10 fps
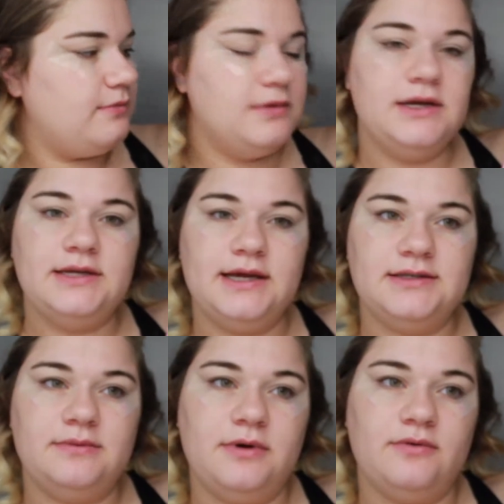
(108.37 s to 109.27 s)
I'm gonna take
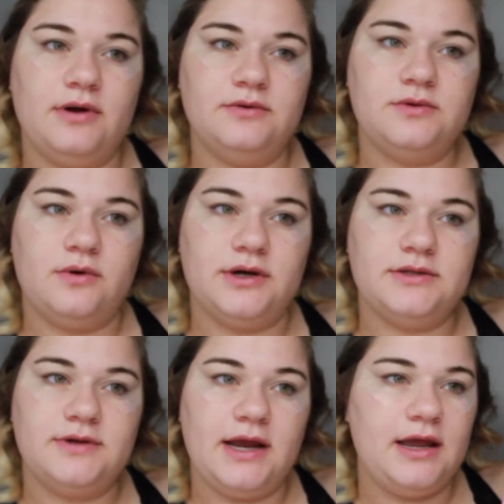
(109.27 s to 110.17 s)
some rose
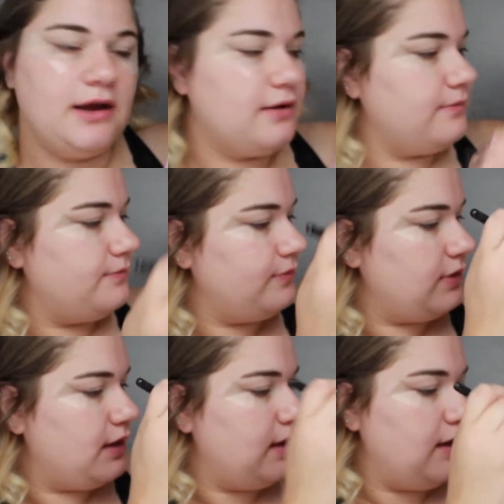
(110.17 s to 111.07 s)
quartz right here
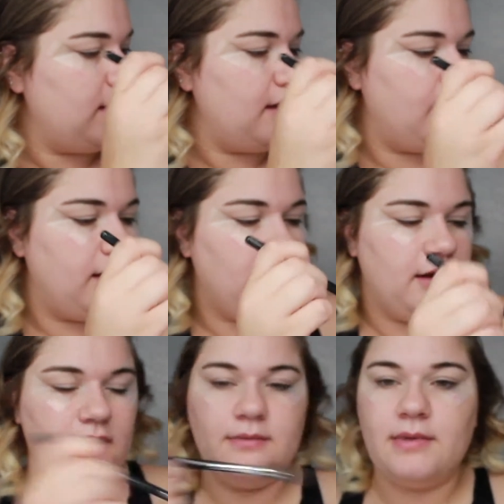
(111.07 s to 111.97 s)

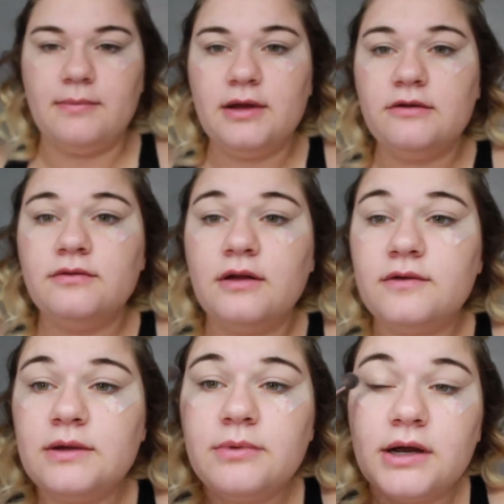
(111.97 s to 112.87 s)
on my big
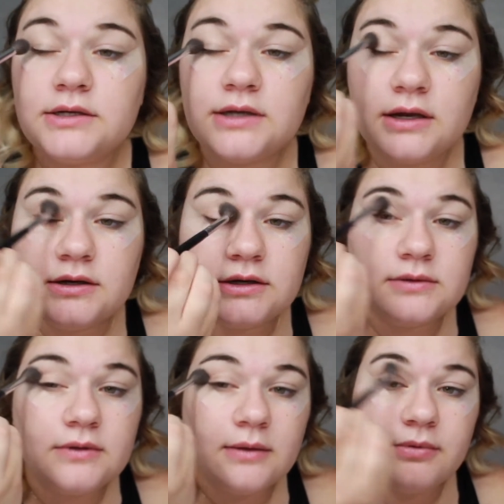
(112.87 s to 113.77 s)
fluffy brush and
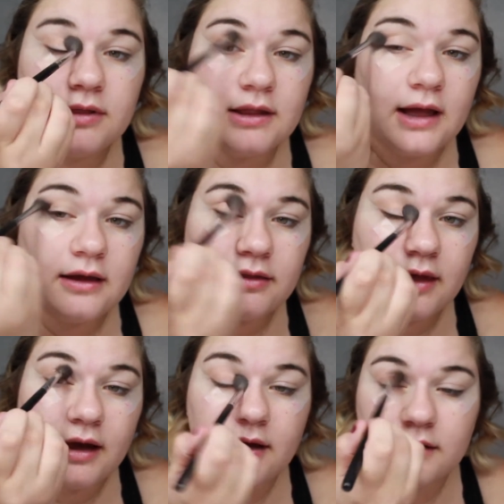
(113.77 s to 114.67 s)
just apply
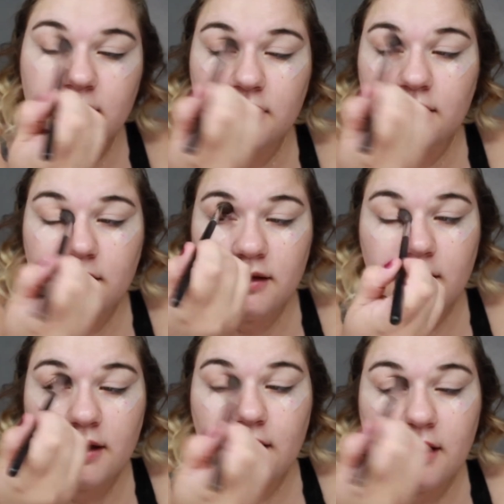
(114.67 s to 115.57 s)
that
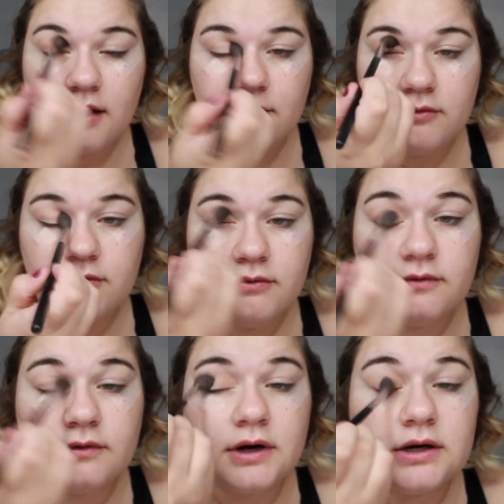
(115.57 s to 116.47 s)

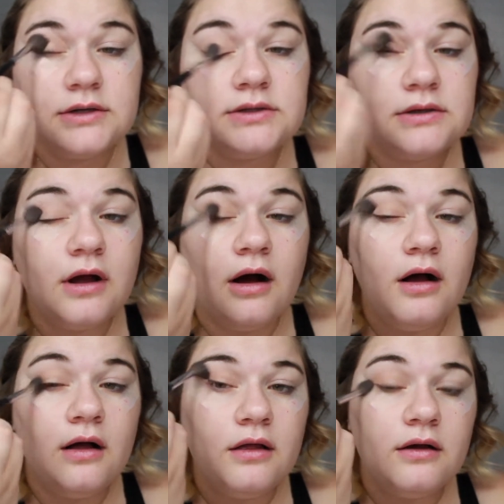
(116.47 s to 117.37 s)
first
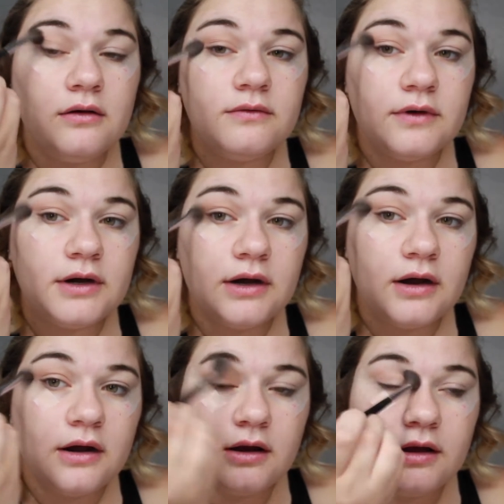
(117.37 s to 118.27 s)
all
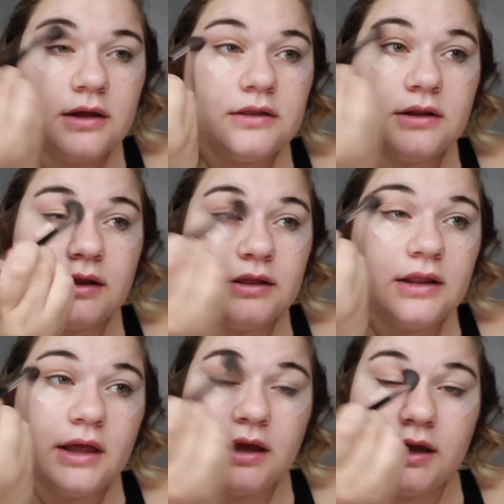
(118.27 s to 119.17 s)
over the
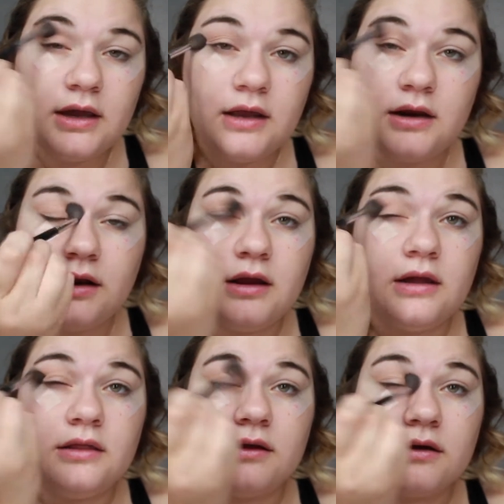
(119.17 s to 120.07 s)
lid,
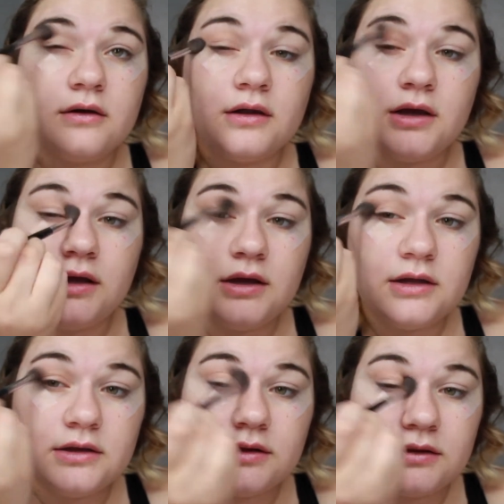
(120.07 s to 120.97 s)
in the
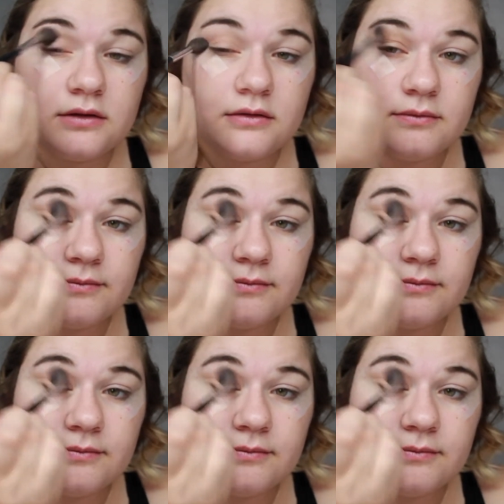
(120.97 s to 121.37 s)
crease.